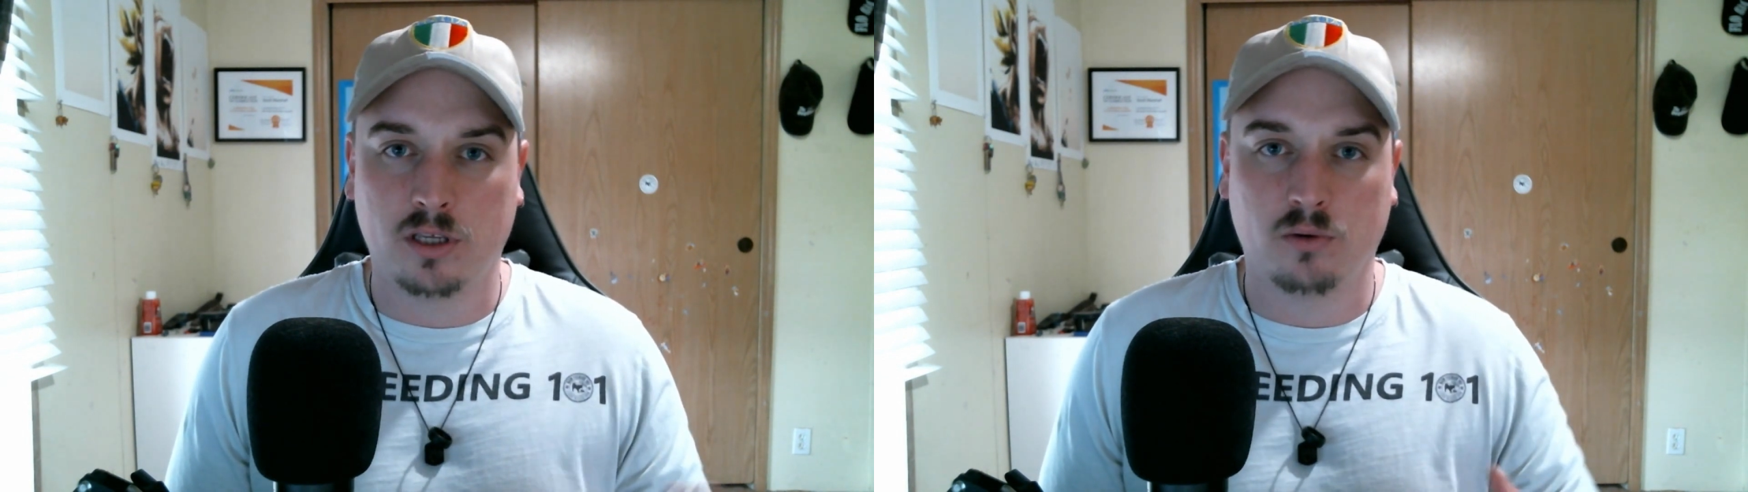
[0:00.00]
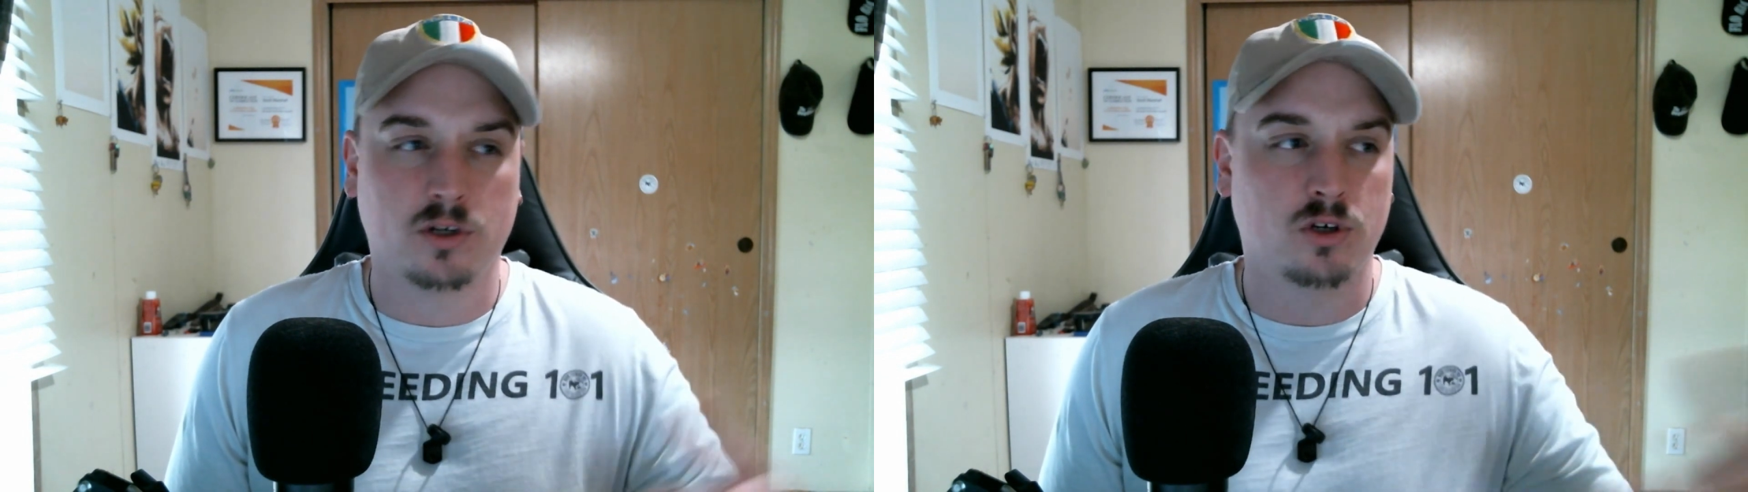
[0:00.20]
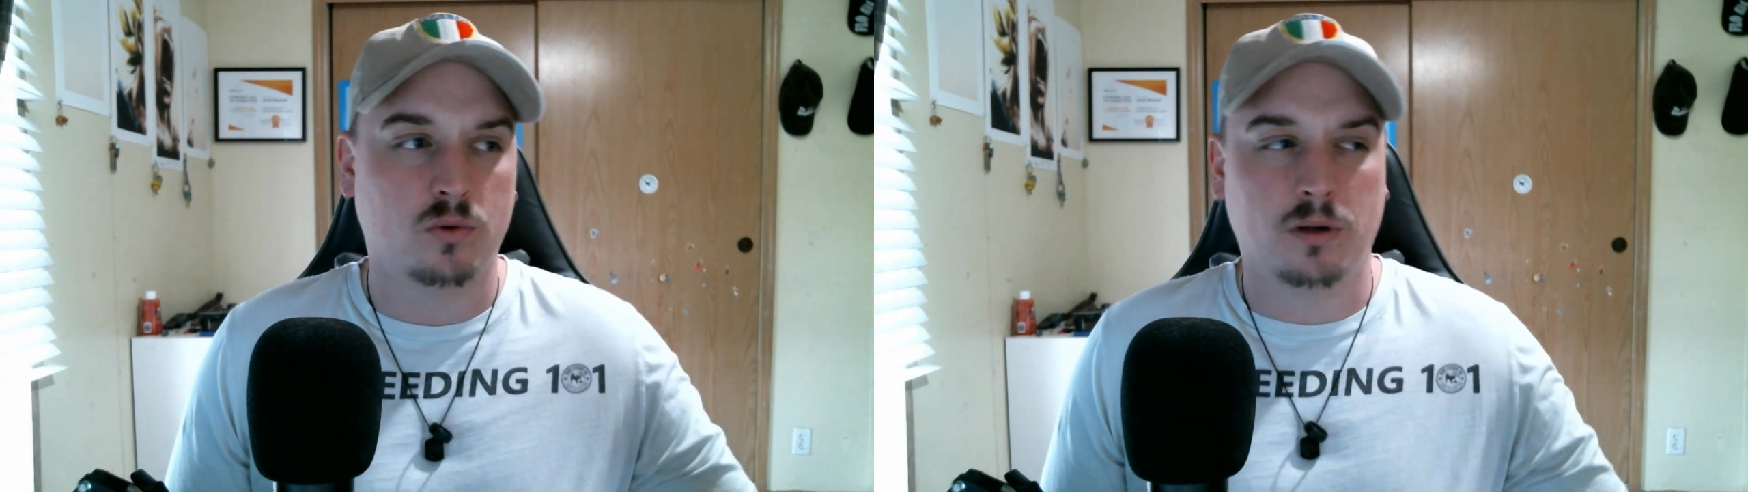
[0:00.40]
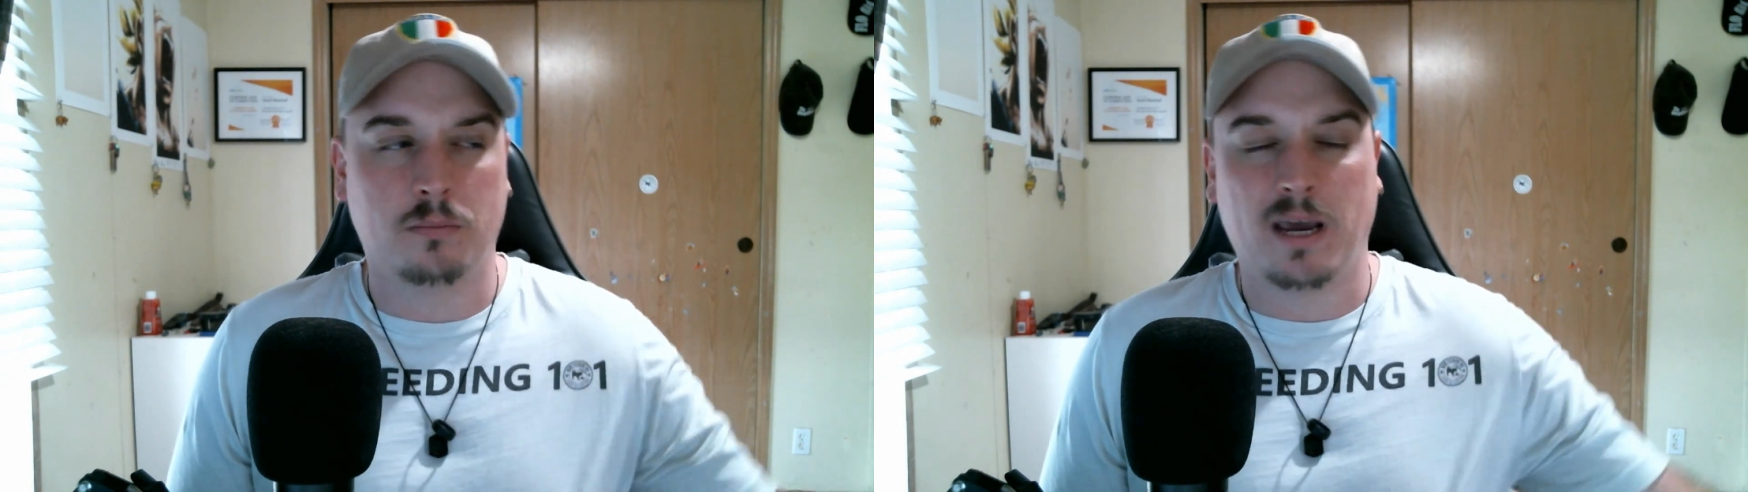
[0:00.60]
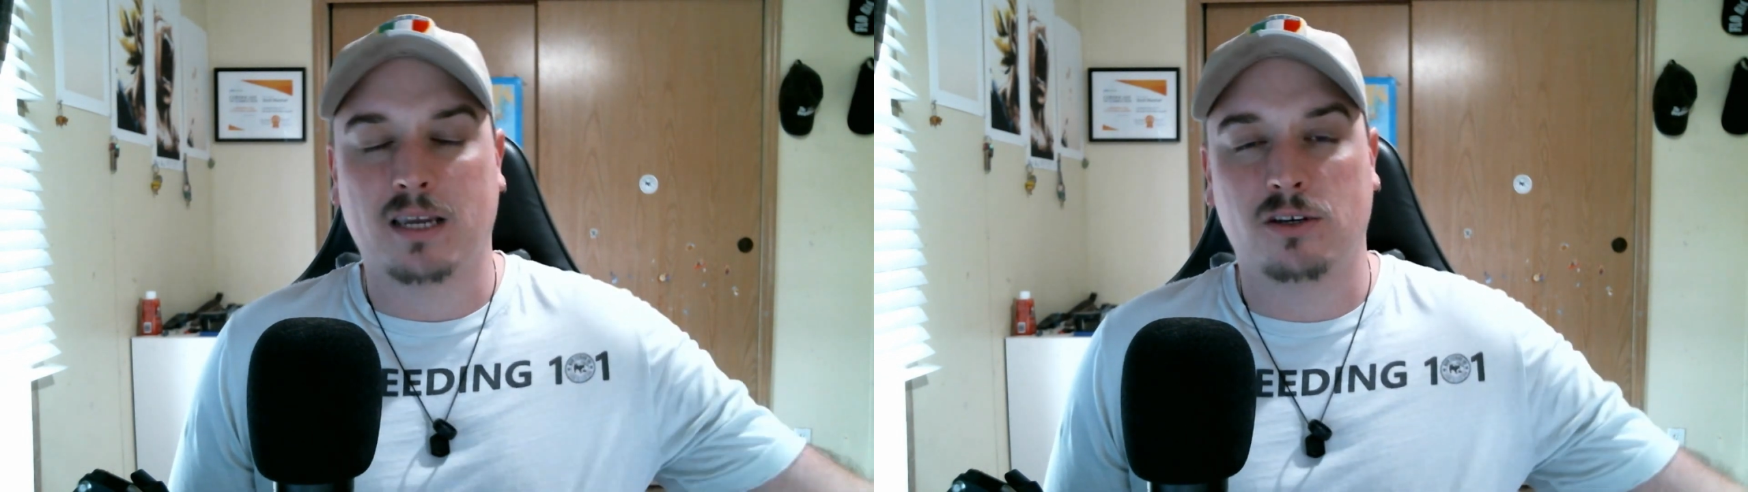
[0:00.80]
the original one
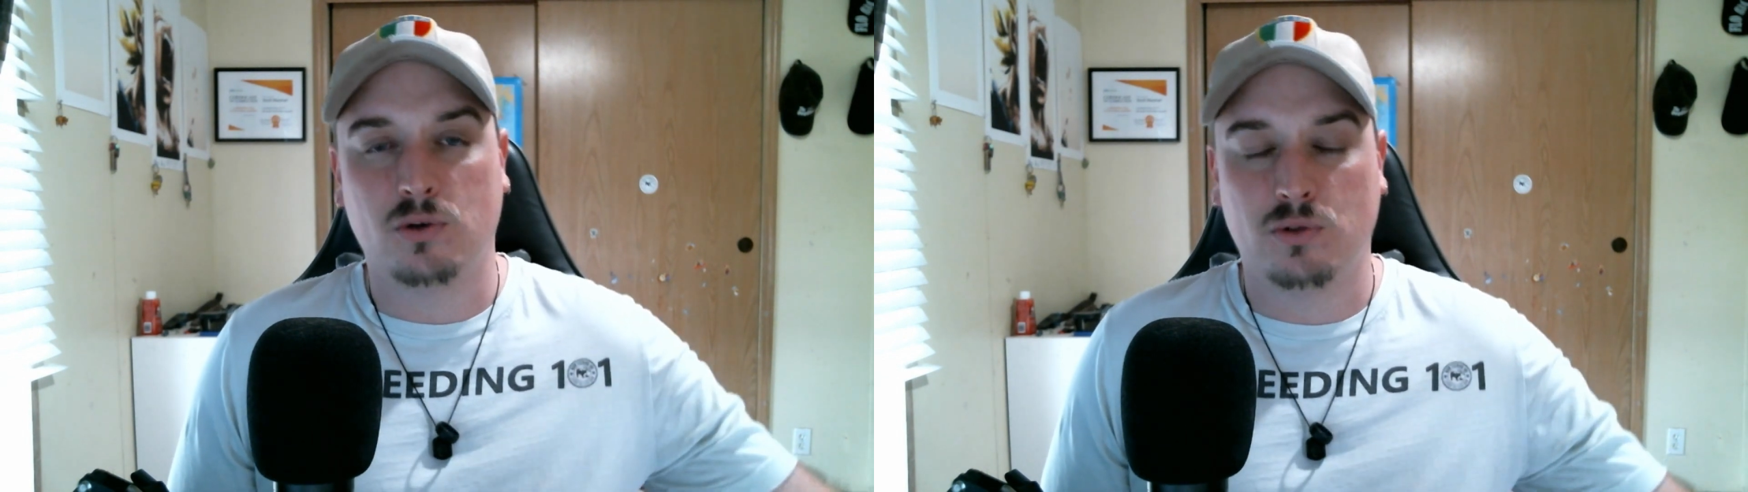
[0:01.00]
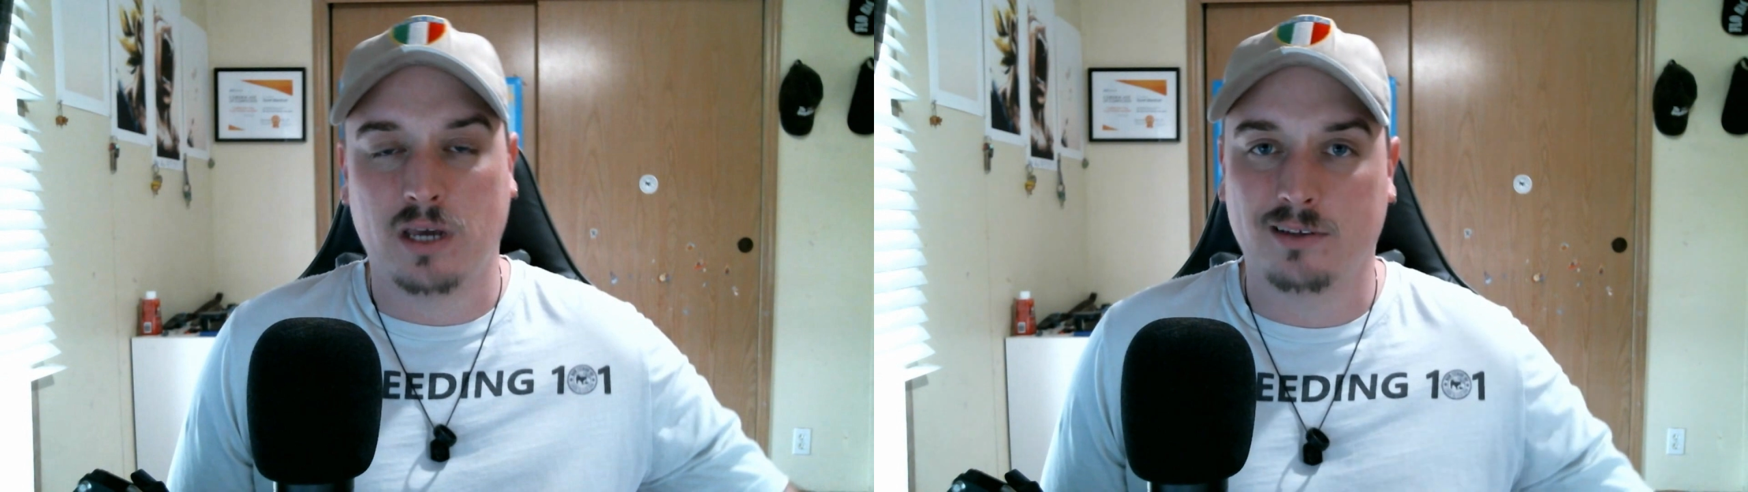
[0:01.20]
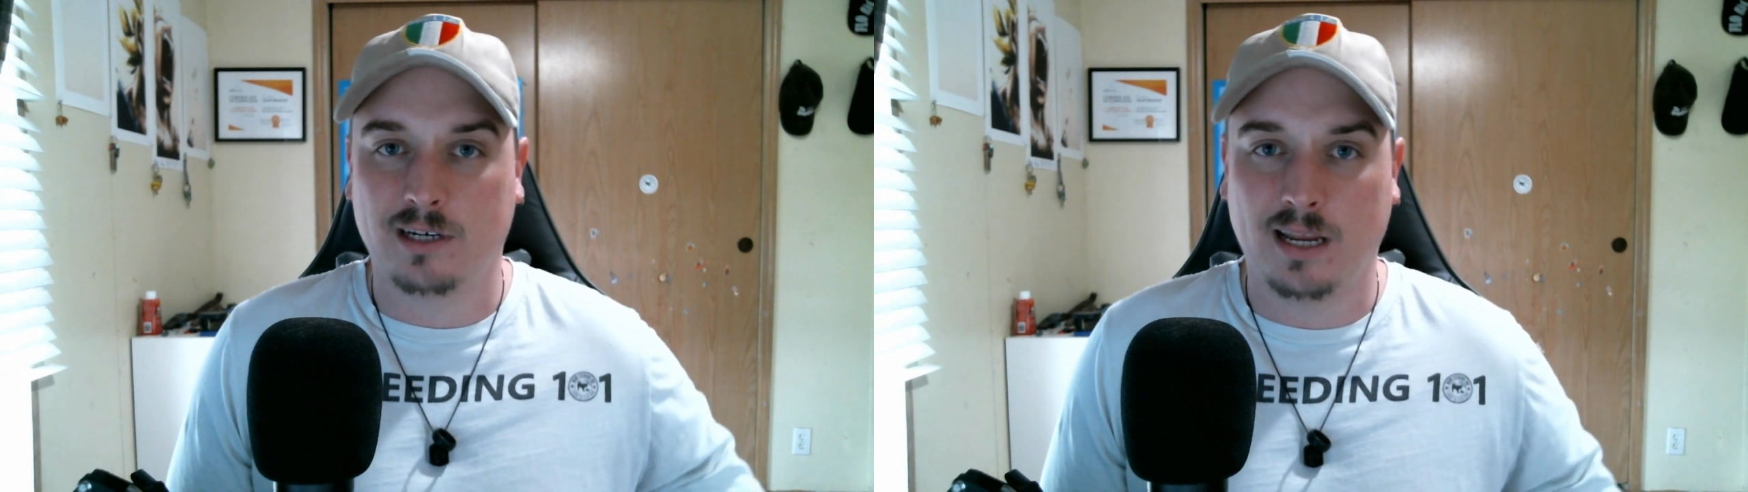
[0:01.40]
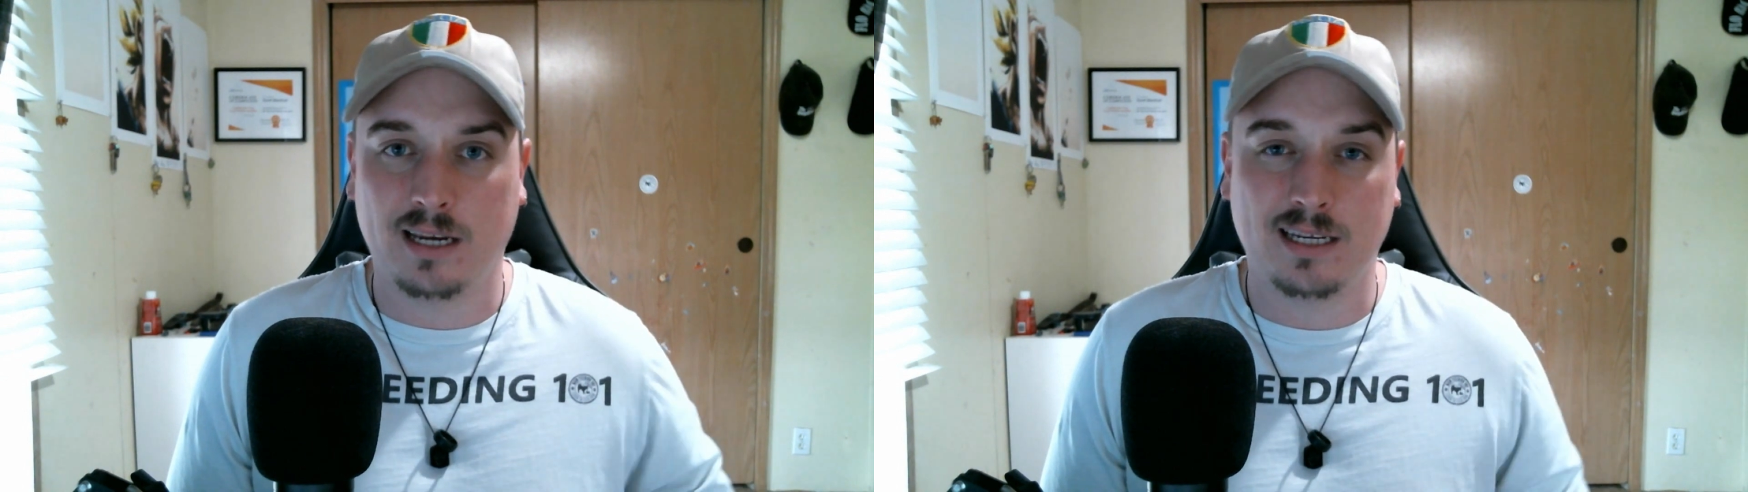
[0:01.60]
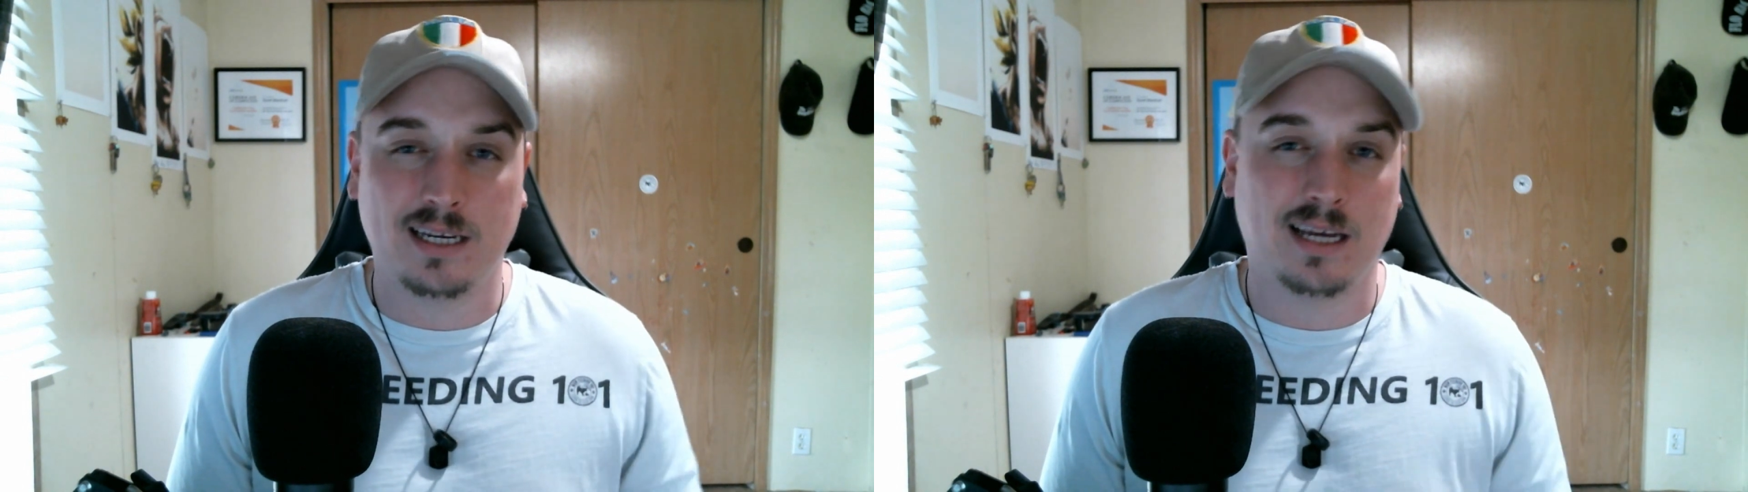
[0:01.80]
back in 2018,